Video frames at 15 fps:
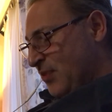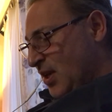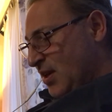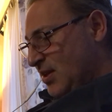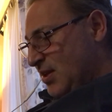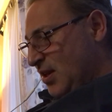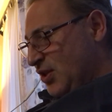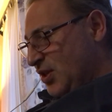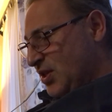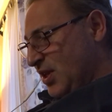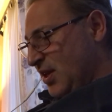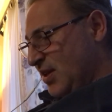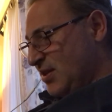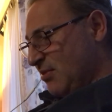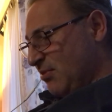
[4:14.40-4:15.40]
Such a
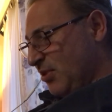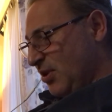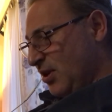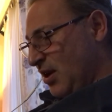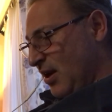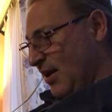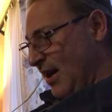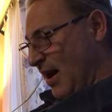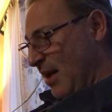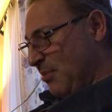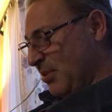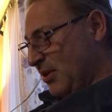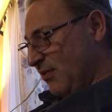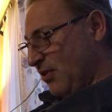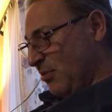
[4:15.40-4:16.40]
schism could not
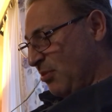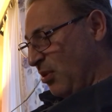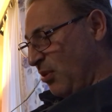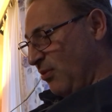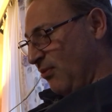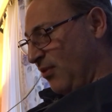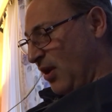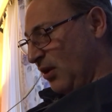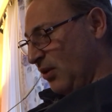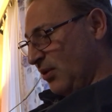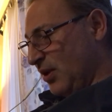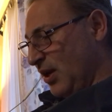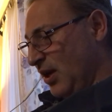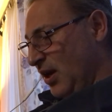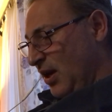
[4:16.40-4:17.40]
happen if the pope
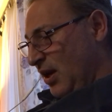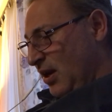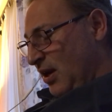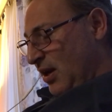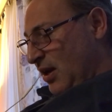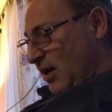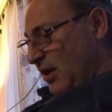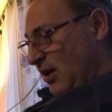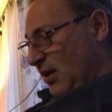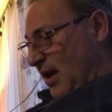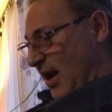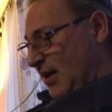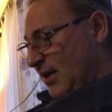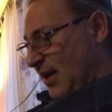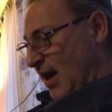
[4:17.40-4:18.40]
followed
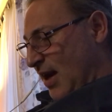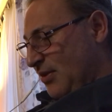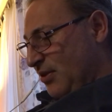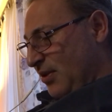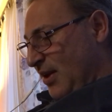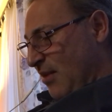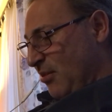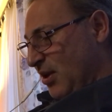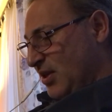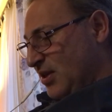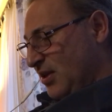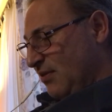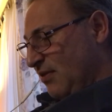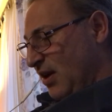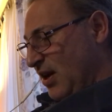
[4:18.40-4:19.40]
Anne Catherine Emmerich's
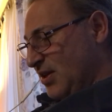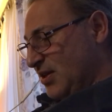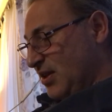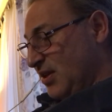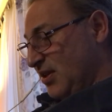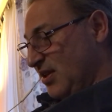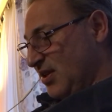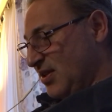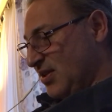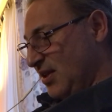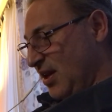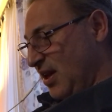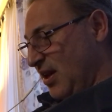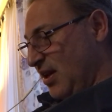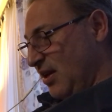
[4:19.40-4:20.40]
advice to
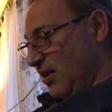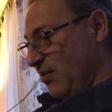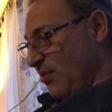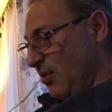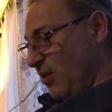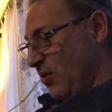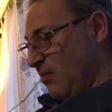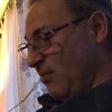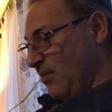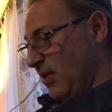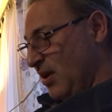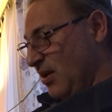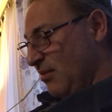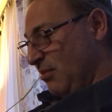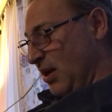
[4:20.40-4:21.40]
stay in Rome.
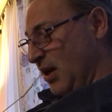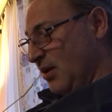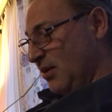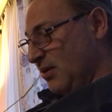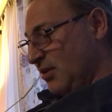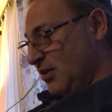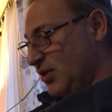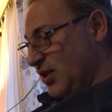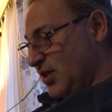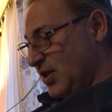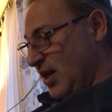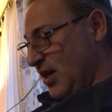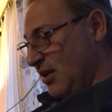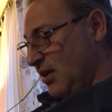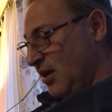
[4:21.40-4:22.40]
But, she
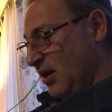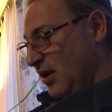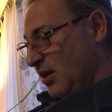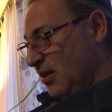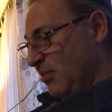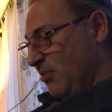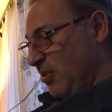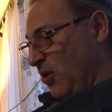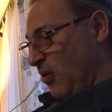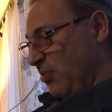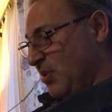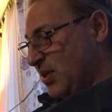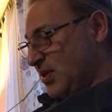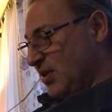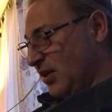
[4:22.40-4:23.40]
said, the pope
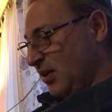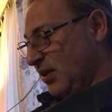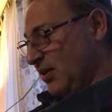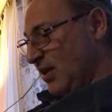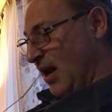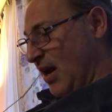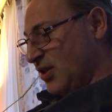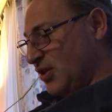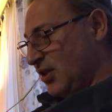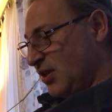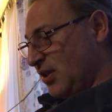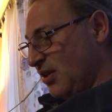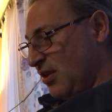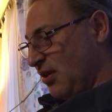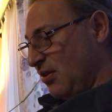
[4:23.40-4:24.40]
is still attached
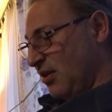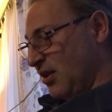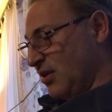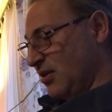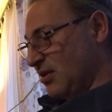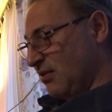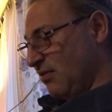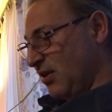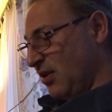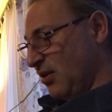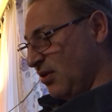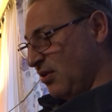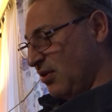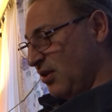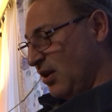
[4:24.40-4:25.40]
to the things of the
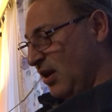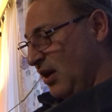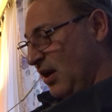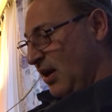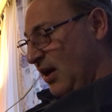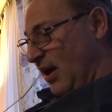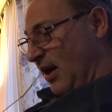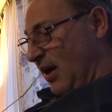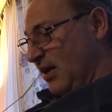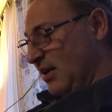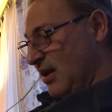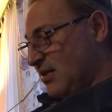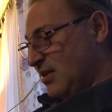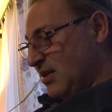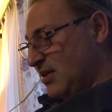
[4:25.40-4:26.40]
earth, and
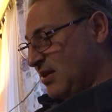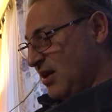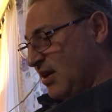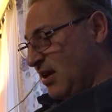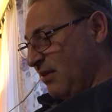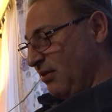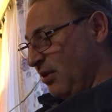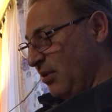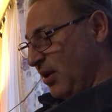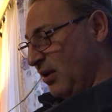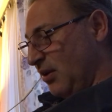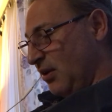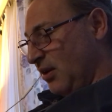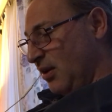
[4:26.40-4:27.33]
as is said everywhere,